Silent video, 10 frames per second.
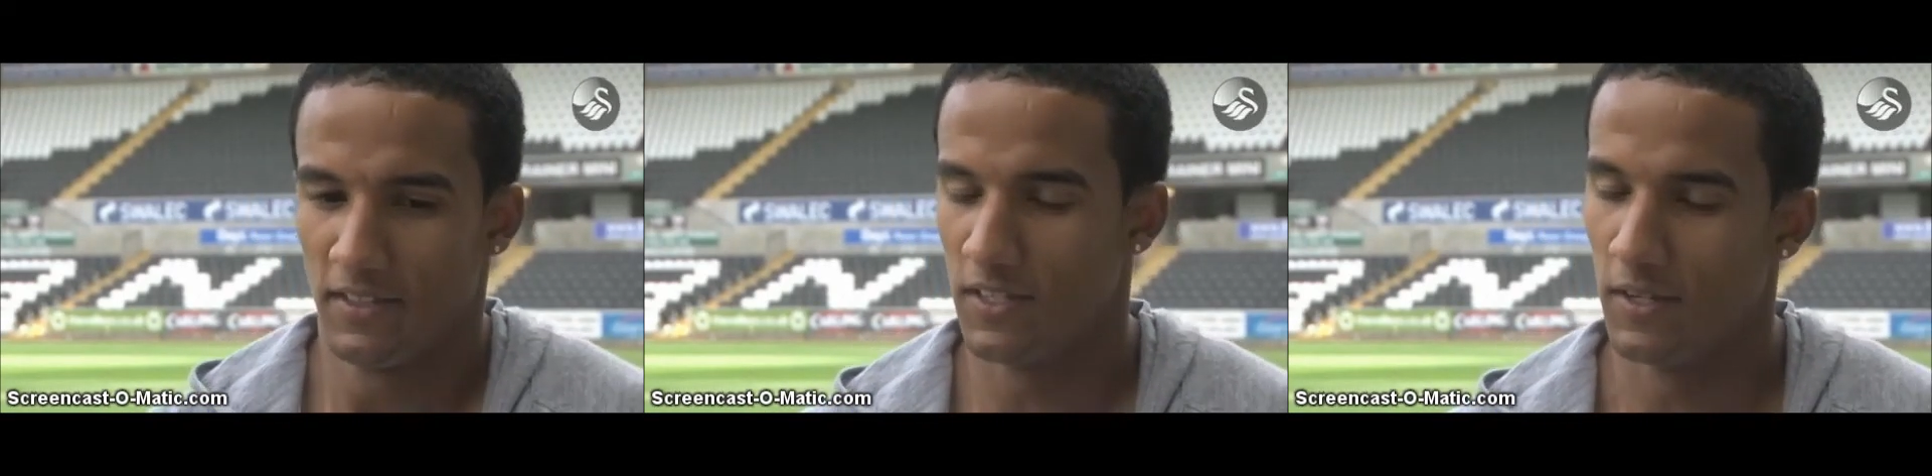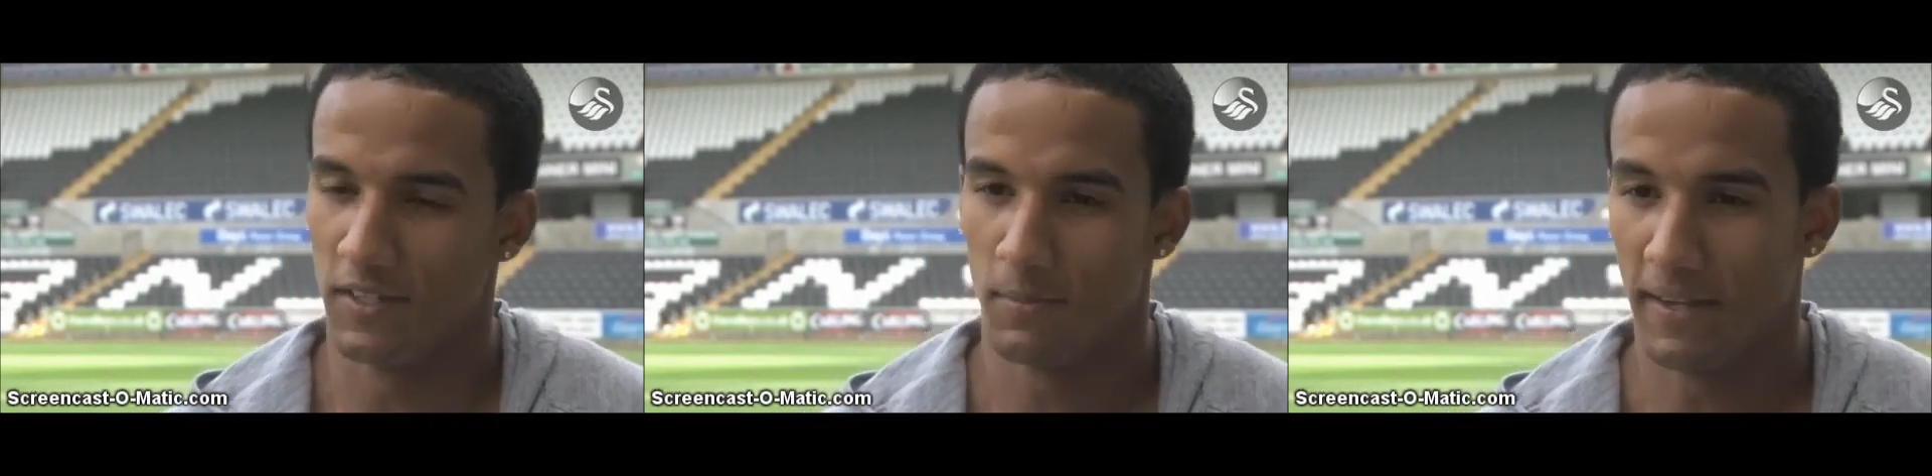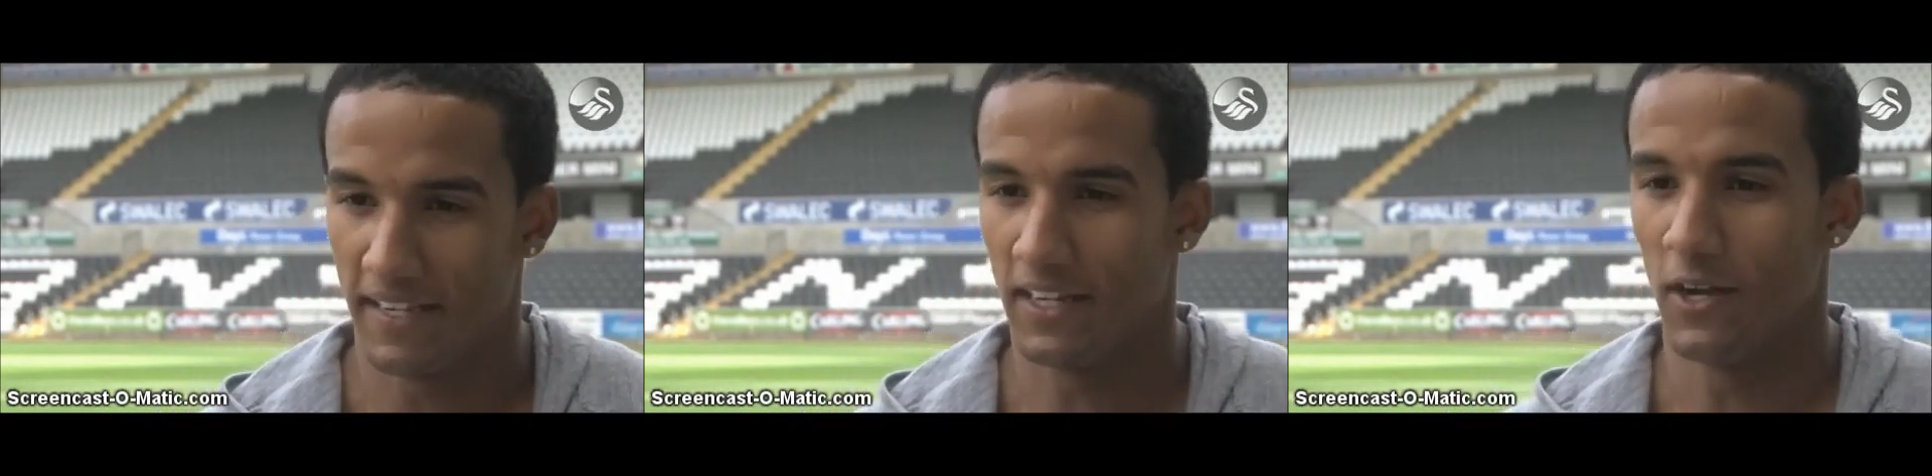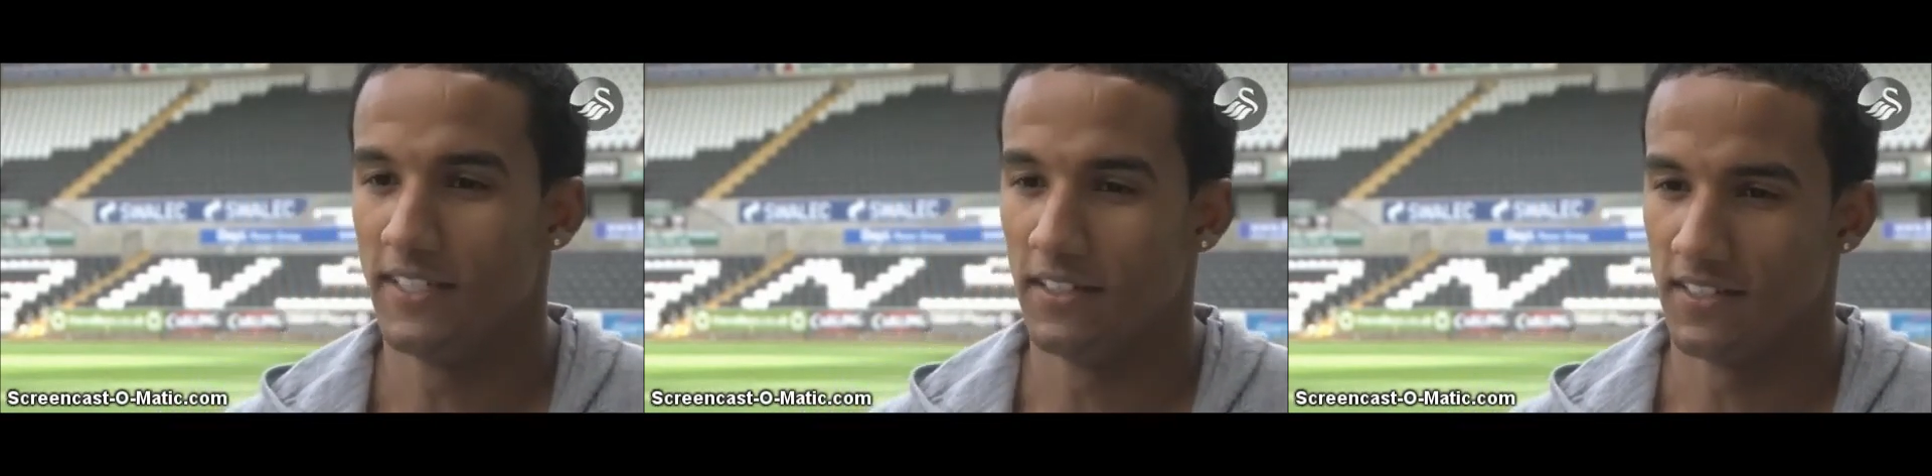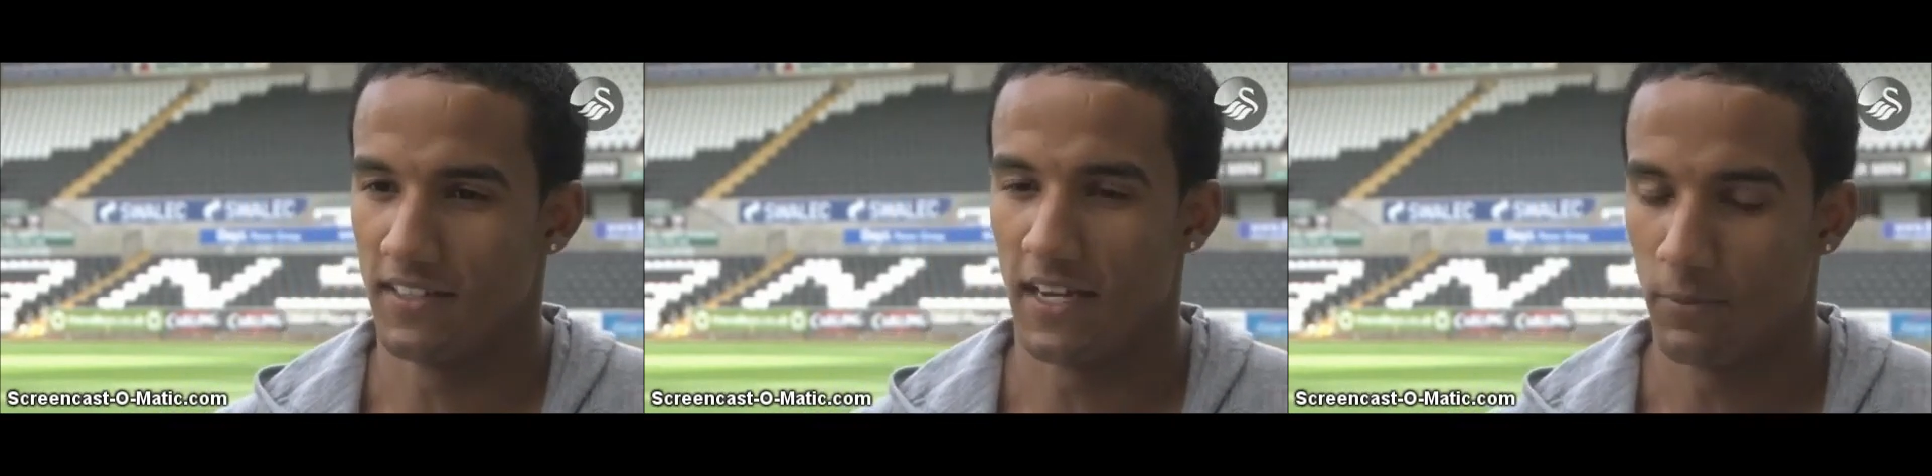to make it go down
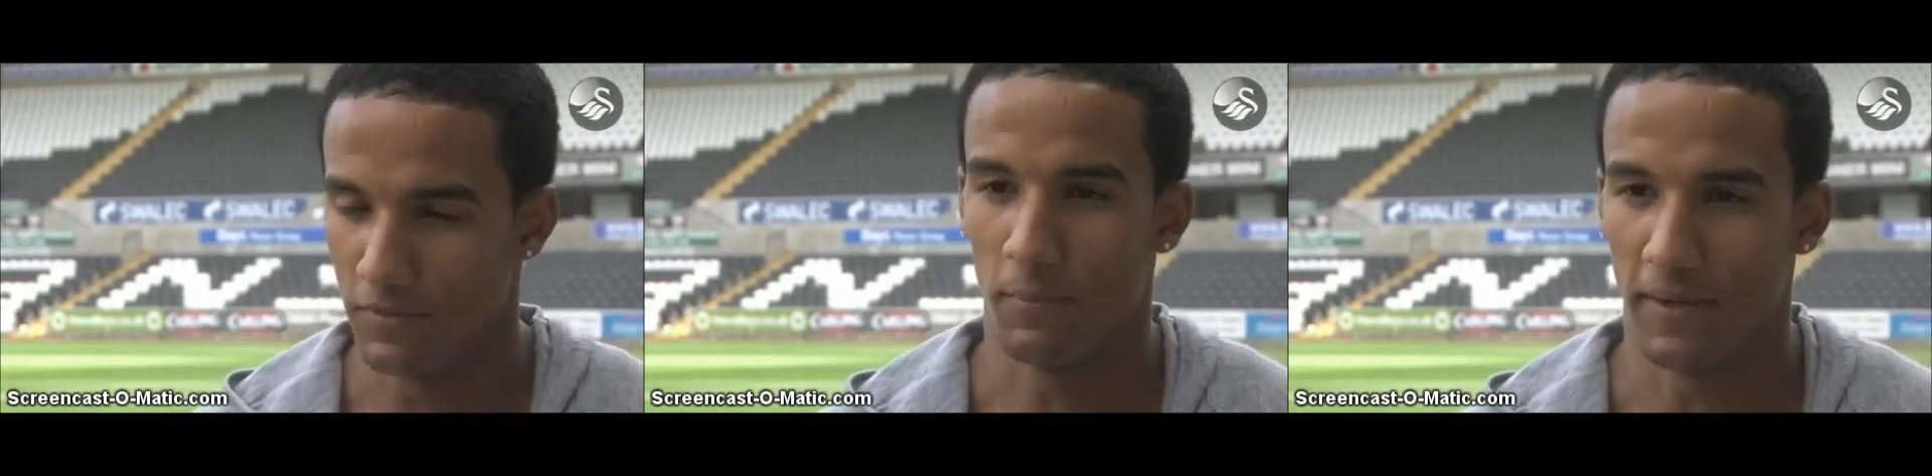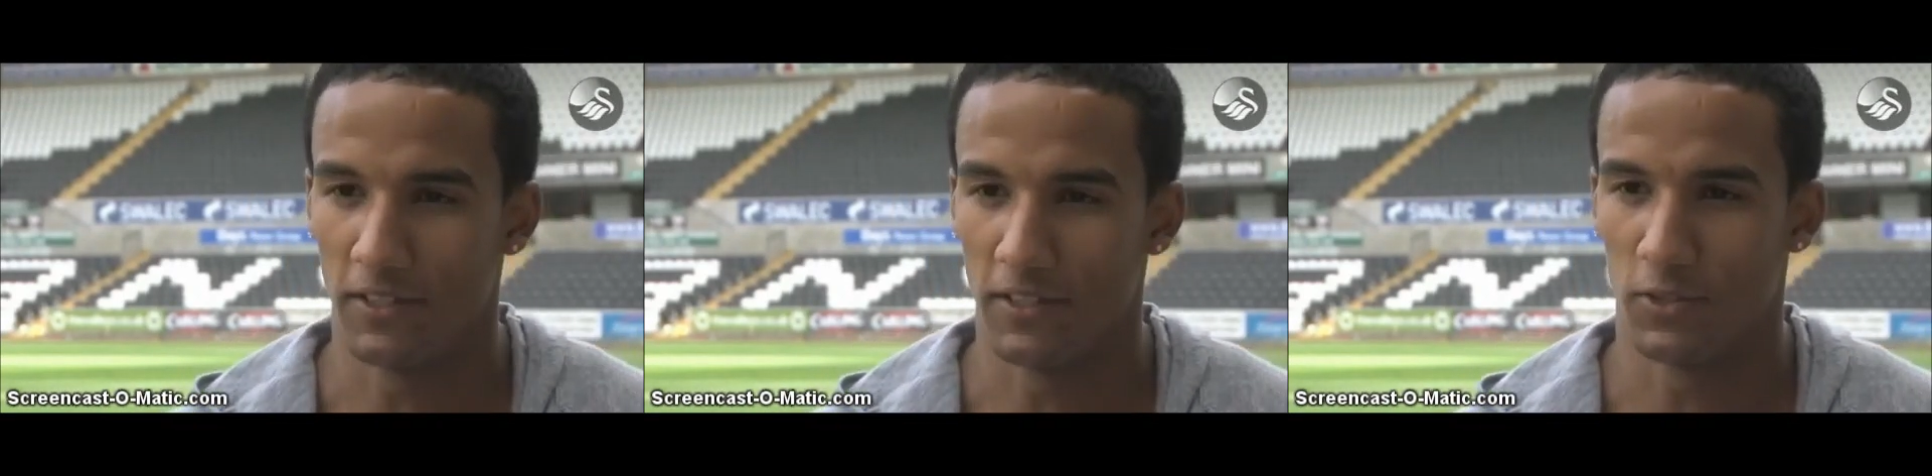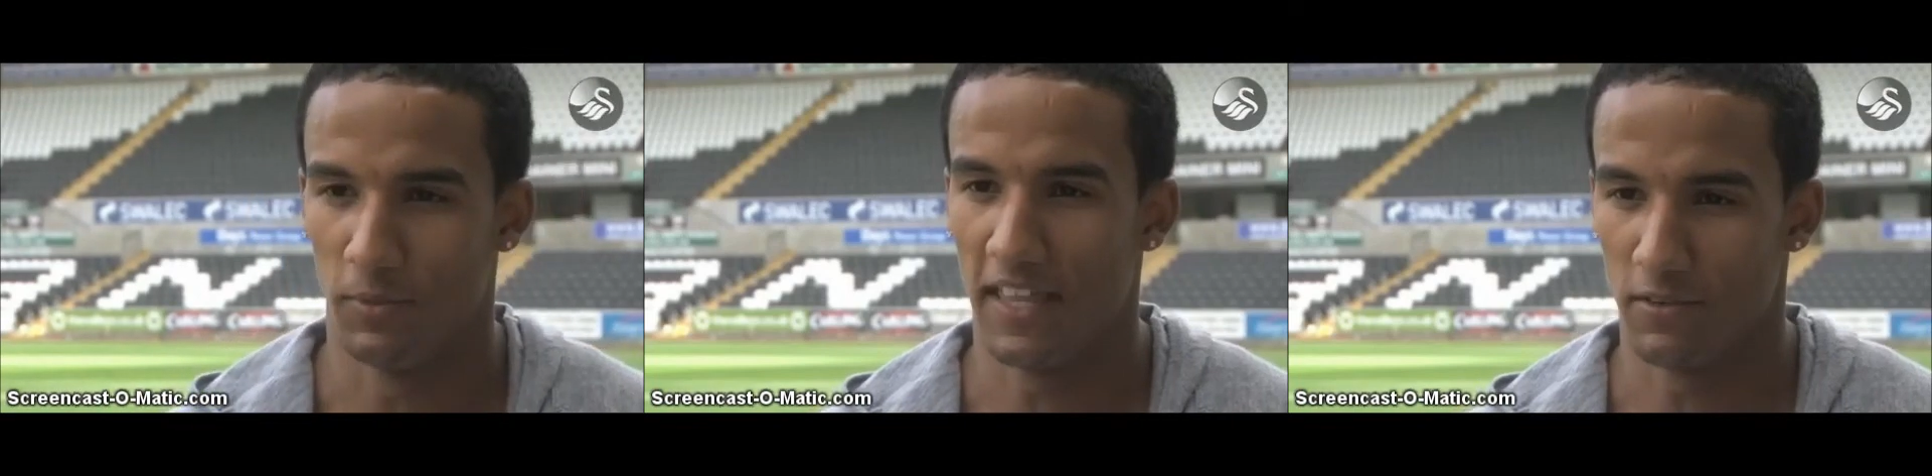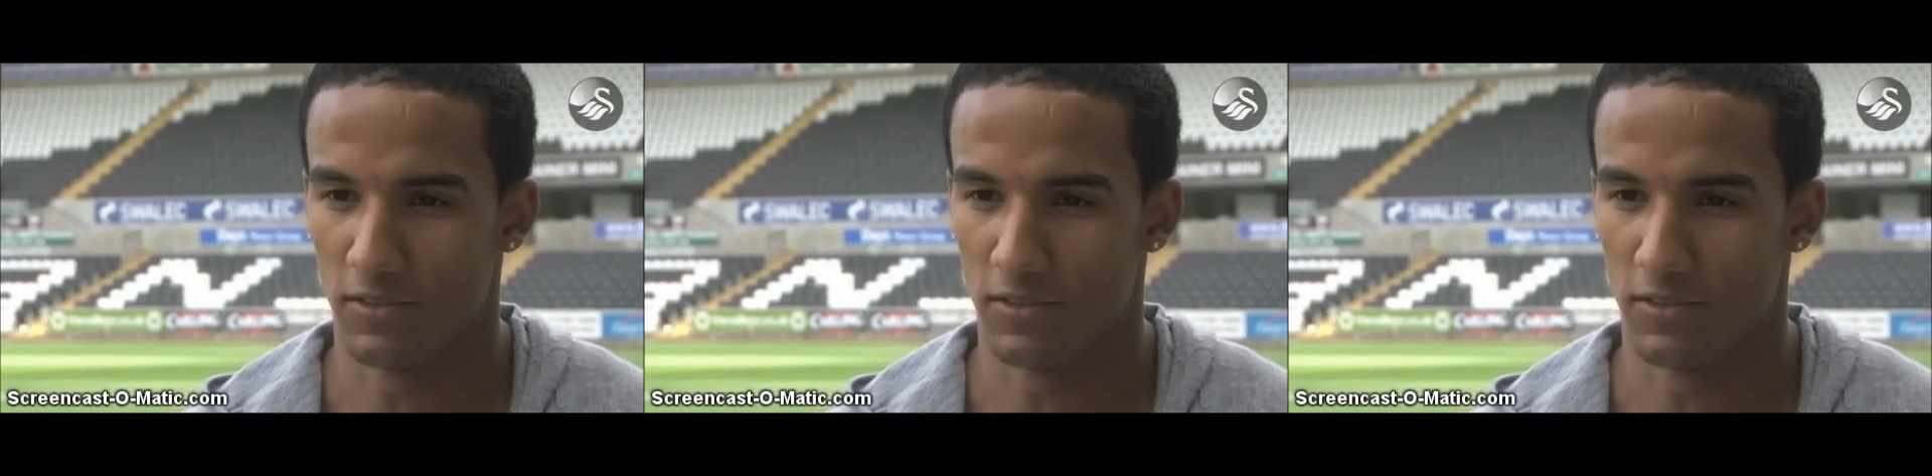to that, we've got to make sure we get